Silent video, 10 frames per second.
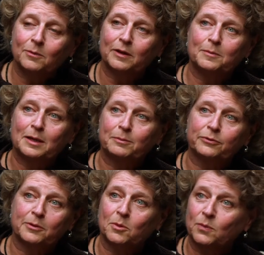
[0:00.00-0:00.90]
we have people
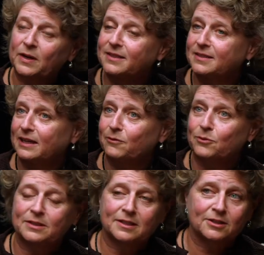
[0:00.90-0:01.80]
from Marin, San
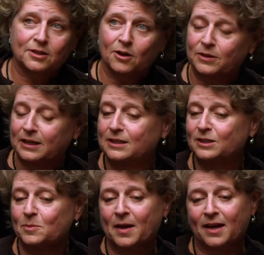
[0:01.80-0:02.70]
Francisco, the
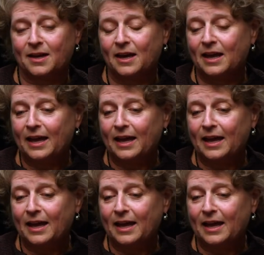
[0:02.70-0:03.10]
East Bay.